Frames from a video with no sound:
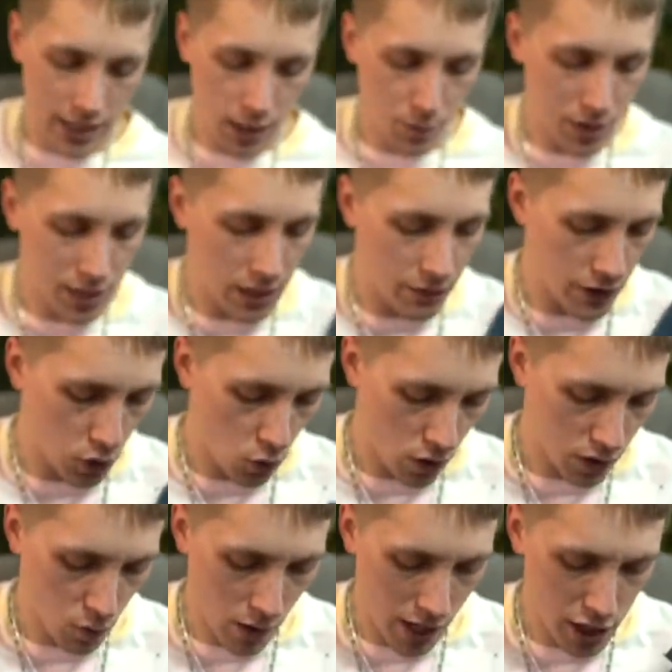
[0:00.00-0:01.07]
in the Pacific
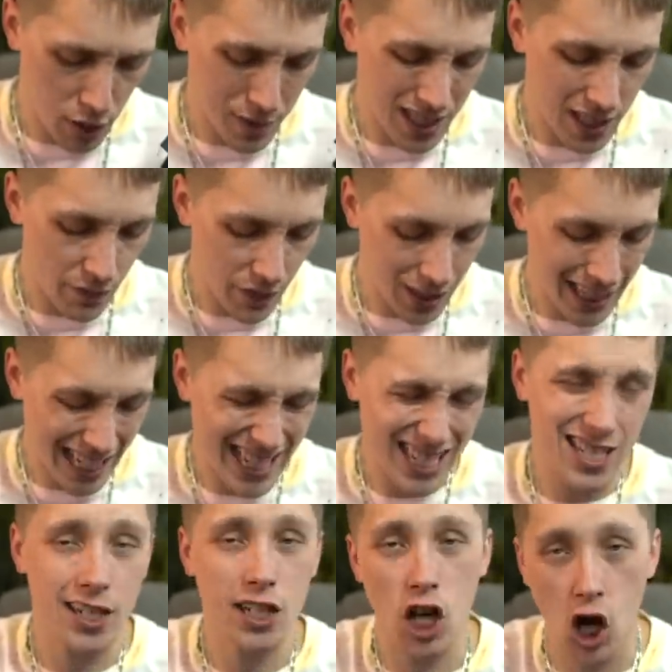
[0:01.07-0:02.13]
Northwest, specifically in
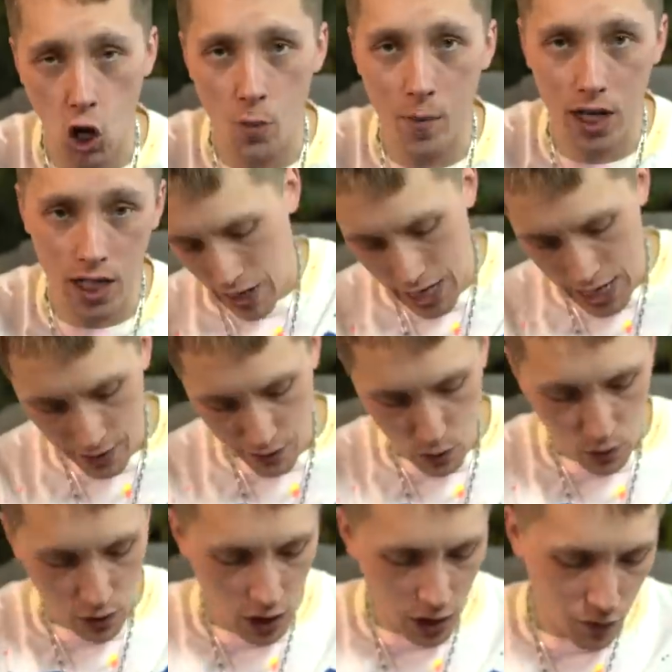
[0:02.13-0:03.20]
Tacoma. And if
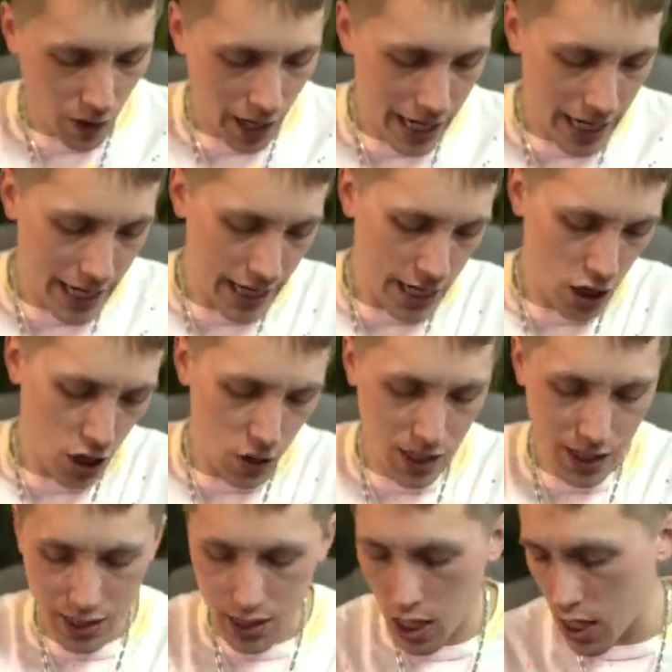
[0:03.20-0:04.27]
you look right here, you
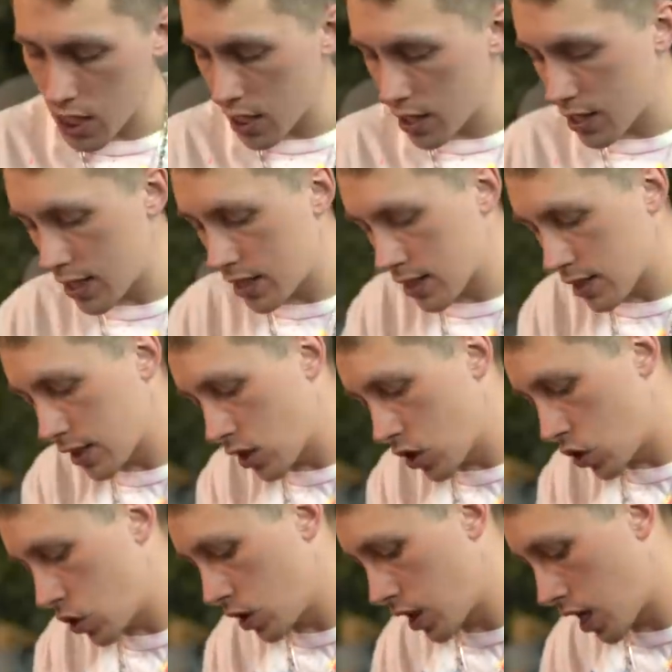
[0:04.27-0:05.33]
can tuck these
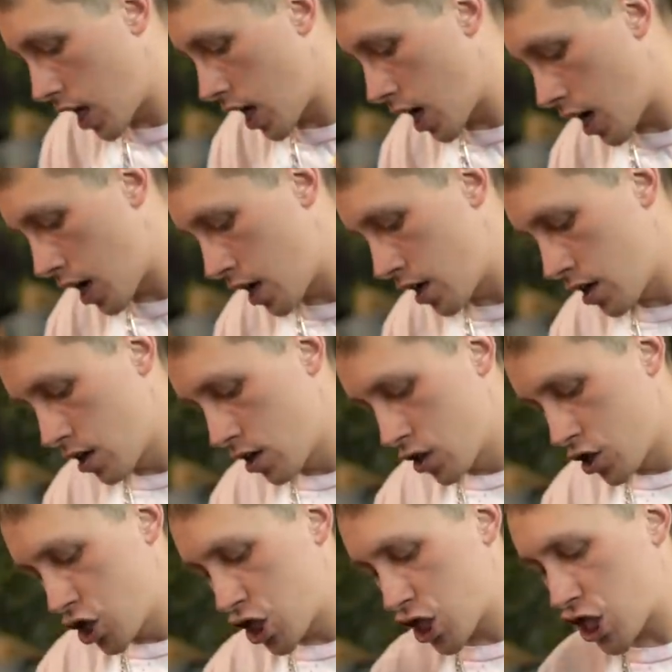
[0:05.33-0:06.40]
little uh,
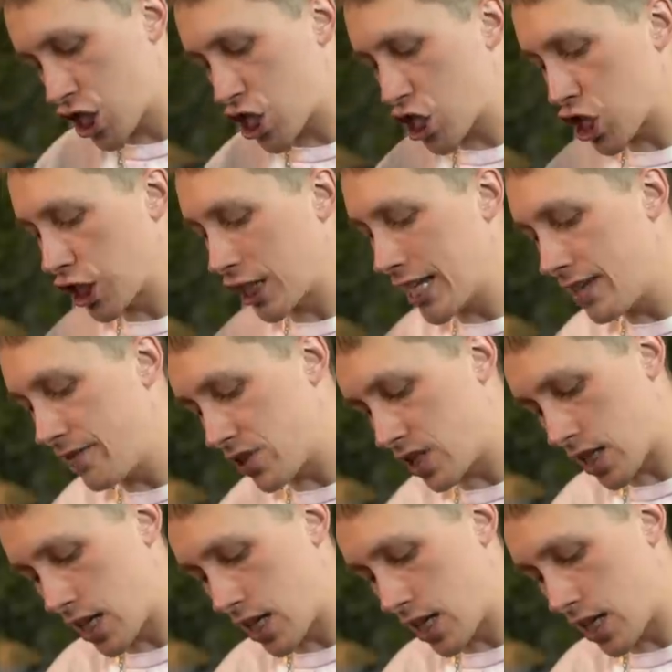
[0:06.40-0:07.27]
sleeves